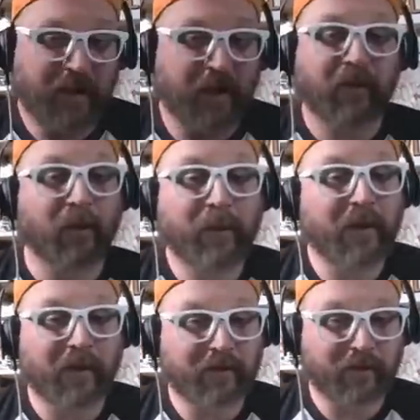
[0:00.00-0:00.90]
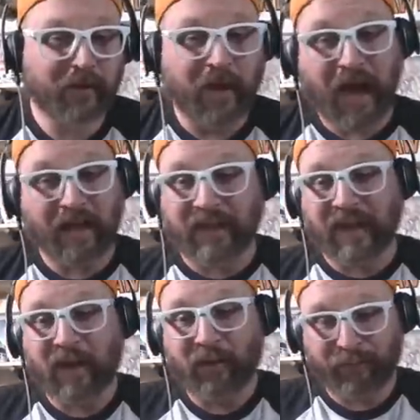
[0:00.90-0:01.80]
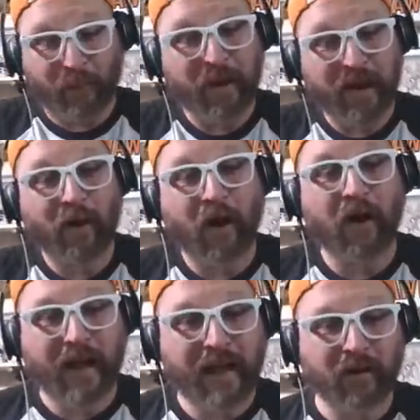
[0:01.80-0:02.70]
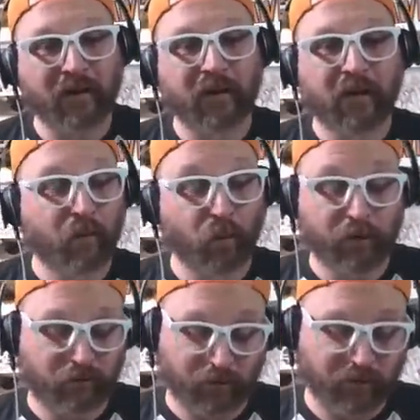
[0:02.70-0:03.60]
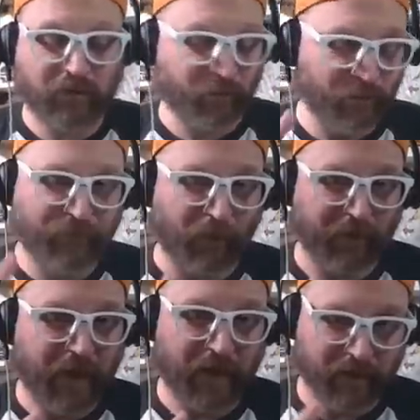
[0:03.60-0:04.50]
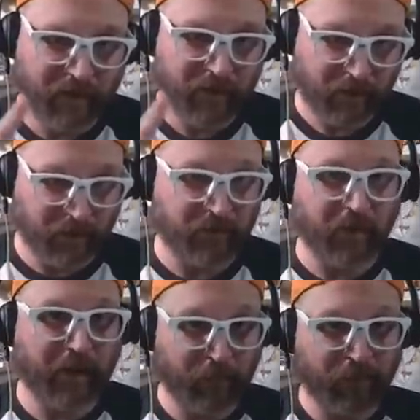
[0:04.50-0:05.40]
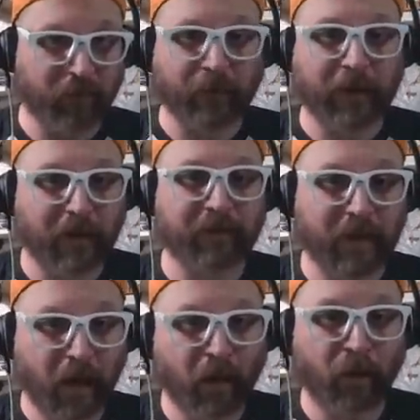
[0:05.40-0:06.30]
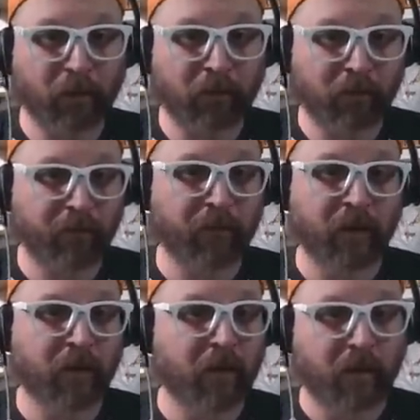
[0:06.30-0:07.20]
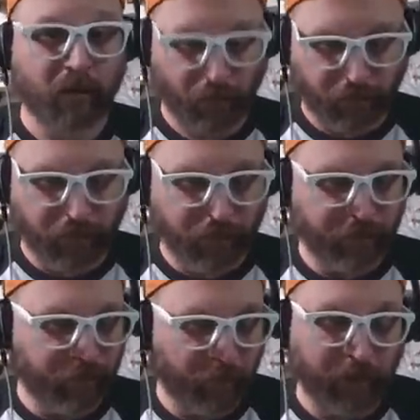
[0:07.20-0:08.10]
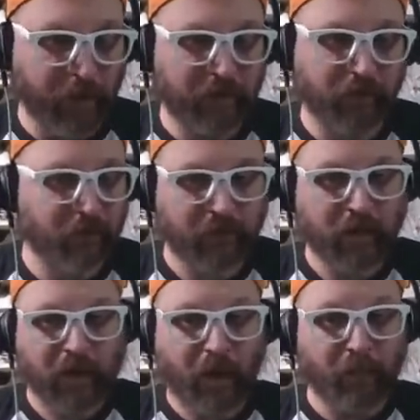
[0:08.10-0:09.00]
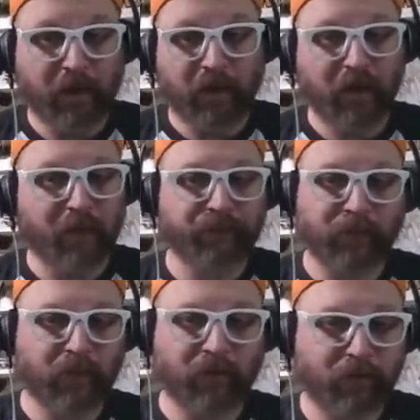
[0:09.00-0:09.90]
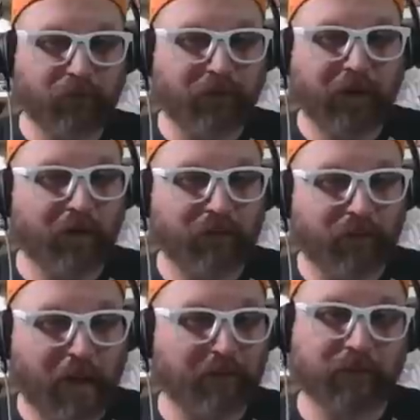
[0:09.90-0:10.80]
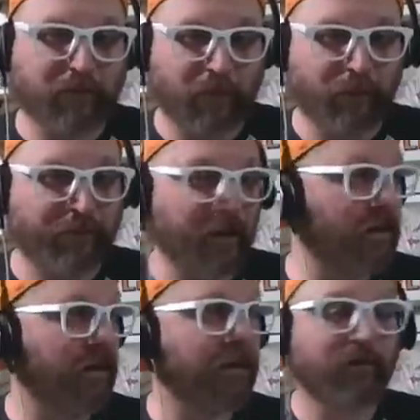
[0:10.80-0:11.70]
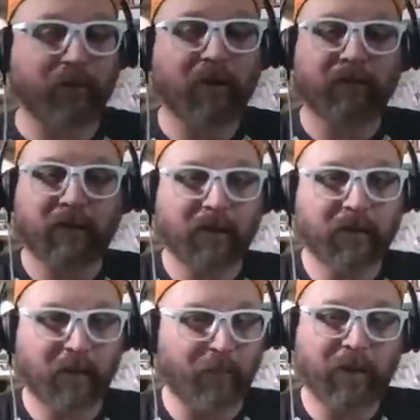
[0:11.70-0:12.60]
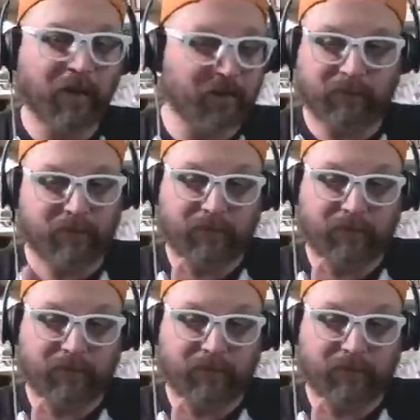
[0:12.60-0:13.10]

It's going to be electric. I think from here on out, which you, you've only got Kentucky and Missouri left at home the, the places. I mean, it, you you still having trouble finding tickets for everything. I mean,